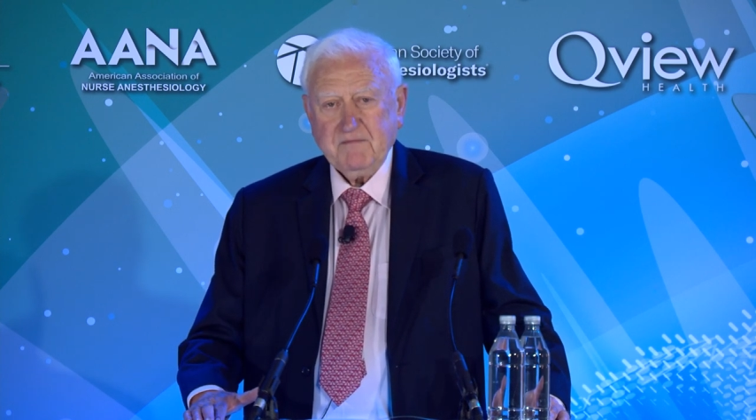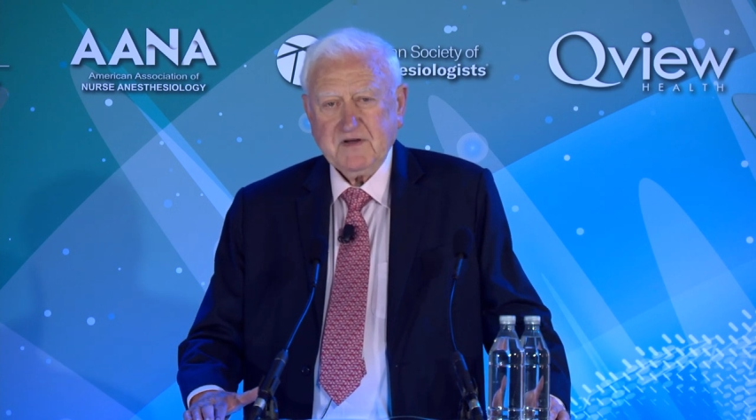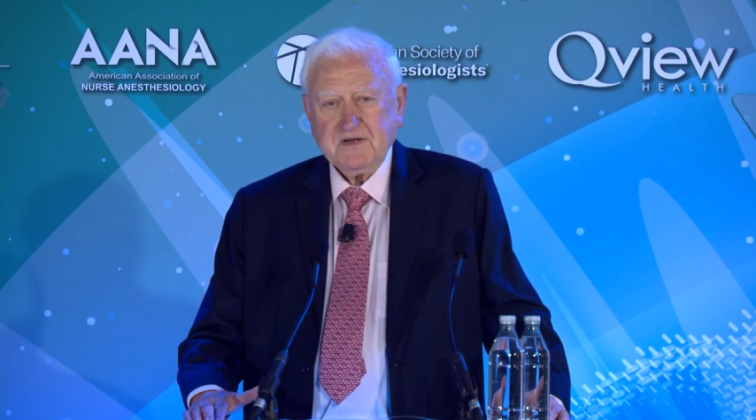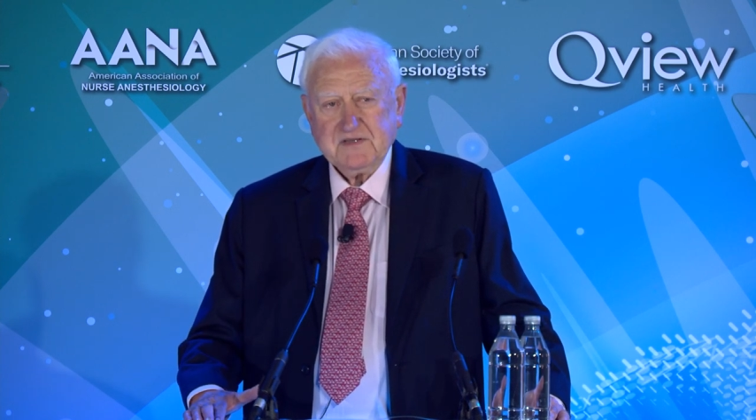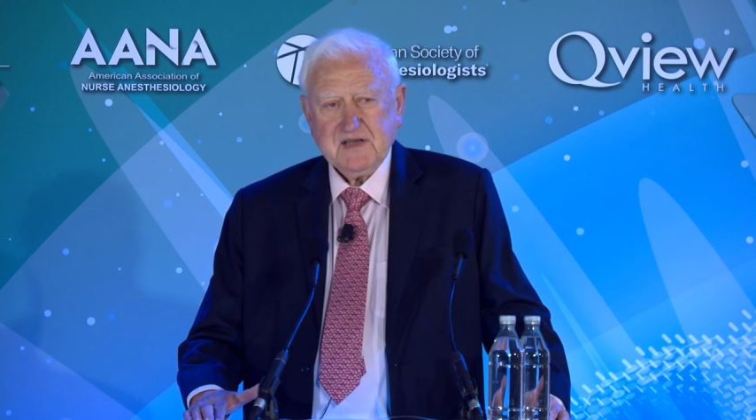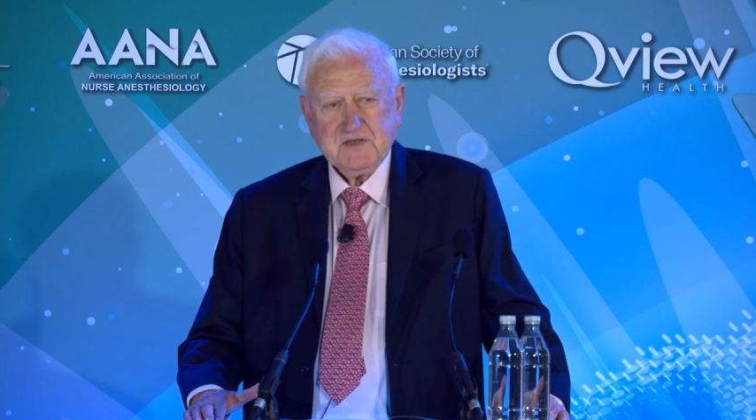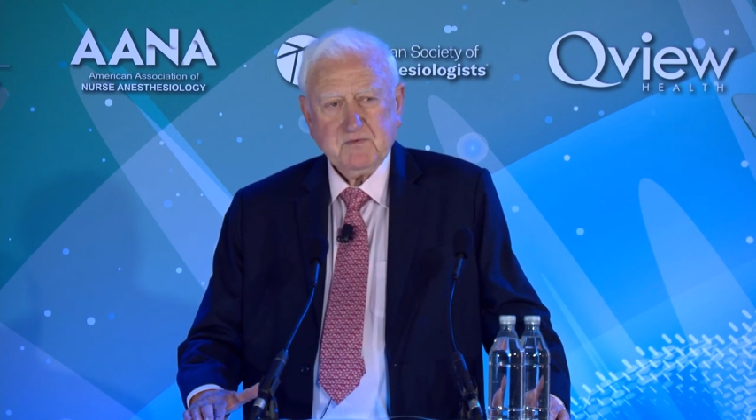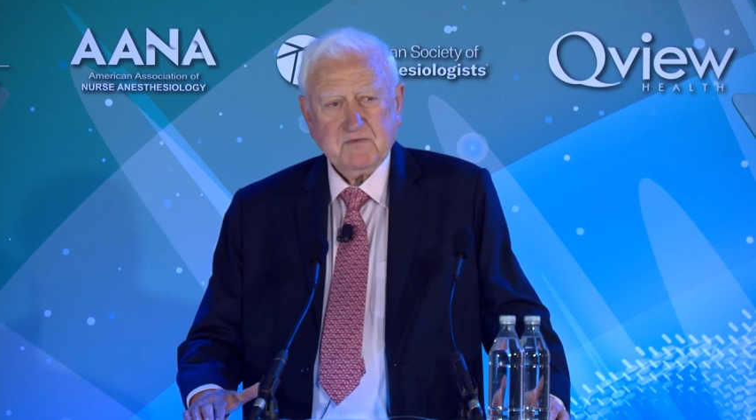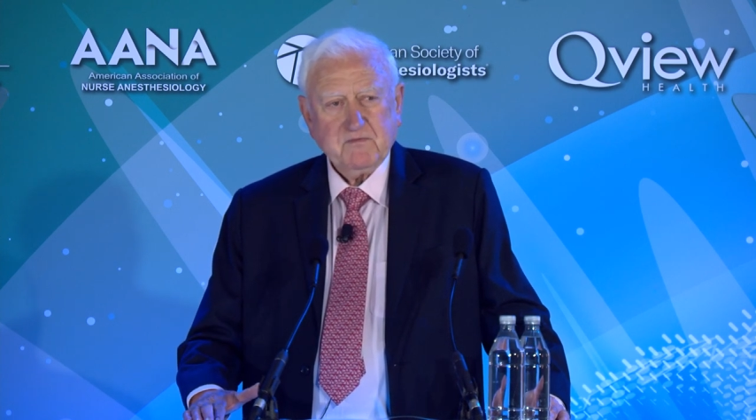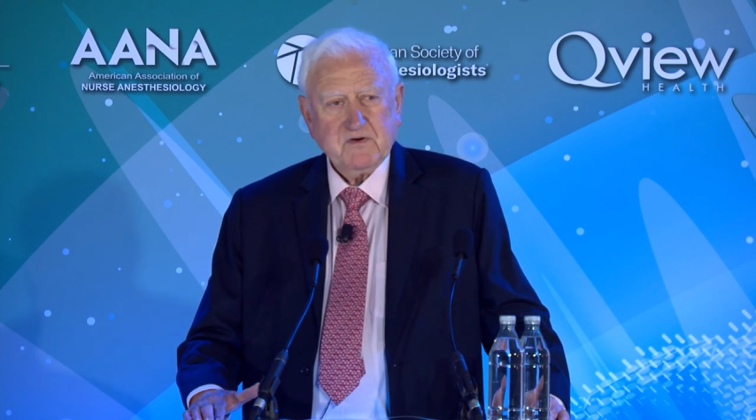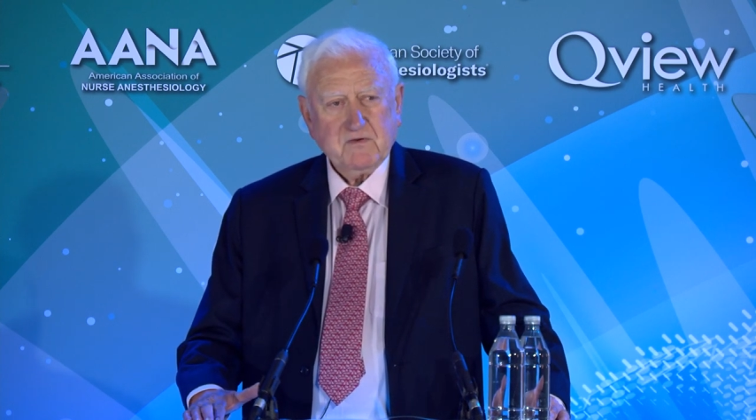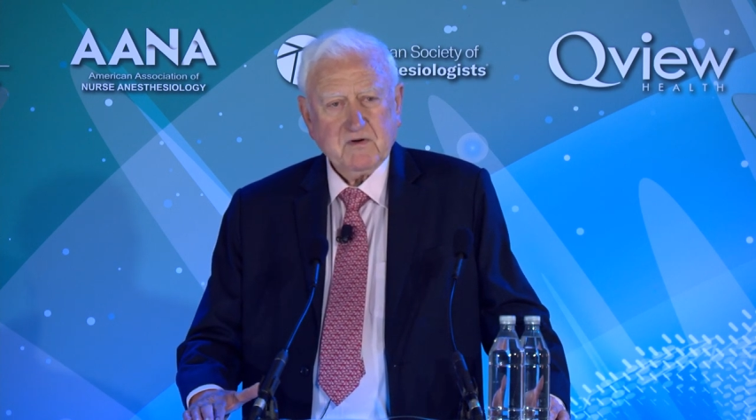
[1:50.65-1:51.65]
because that's
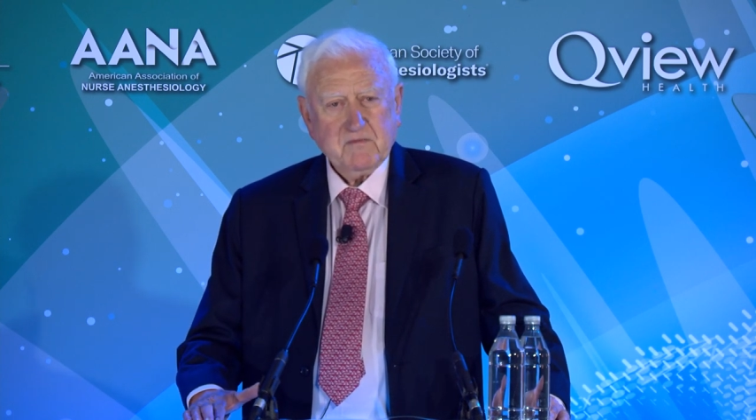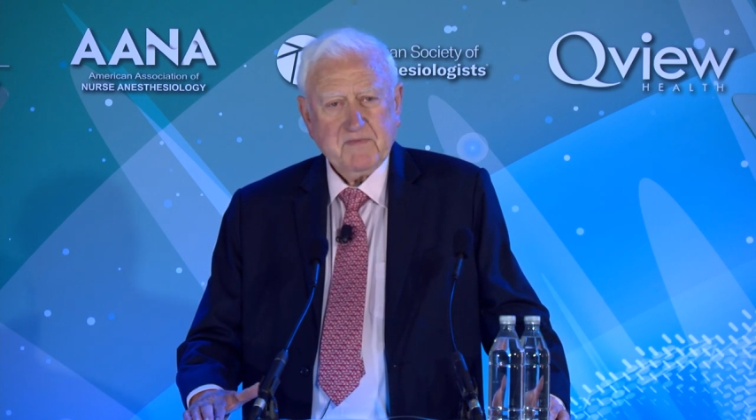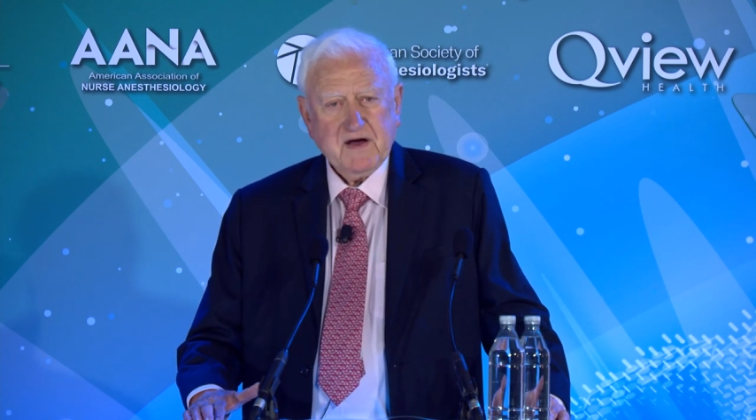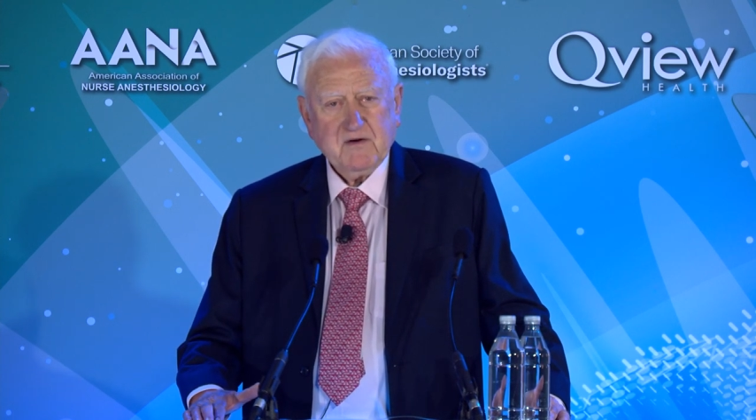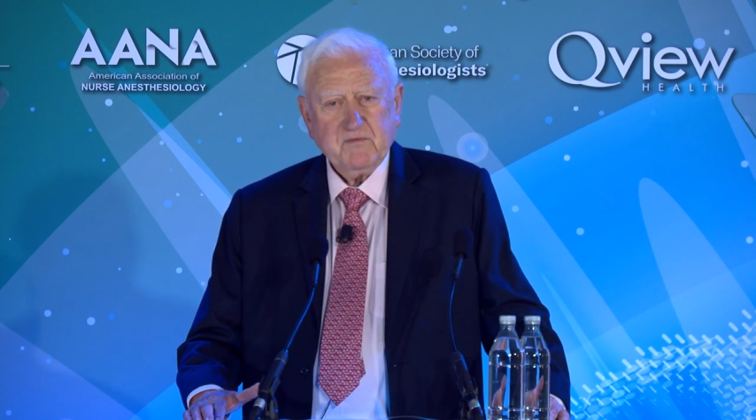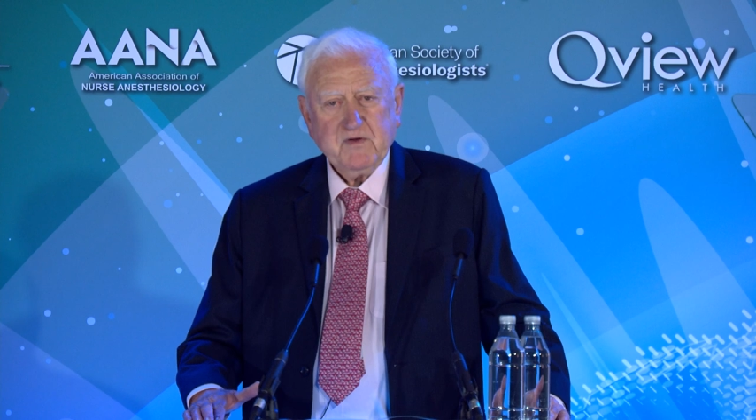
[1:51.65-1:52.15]
what we're all about.